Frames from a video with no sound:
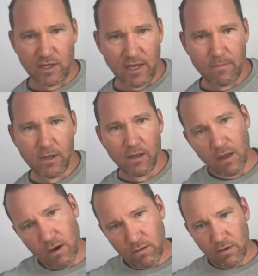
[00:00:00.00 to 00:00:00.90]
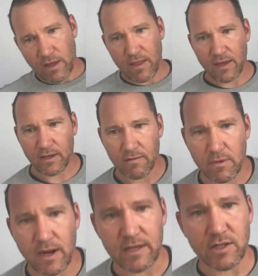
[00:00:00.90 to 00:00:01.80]
Get them in low and then give them
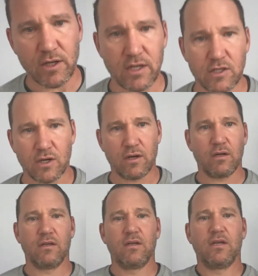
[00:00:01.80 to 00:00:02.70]
a nice hook and turn.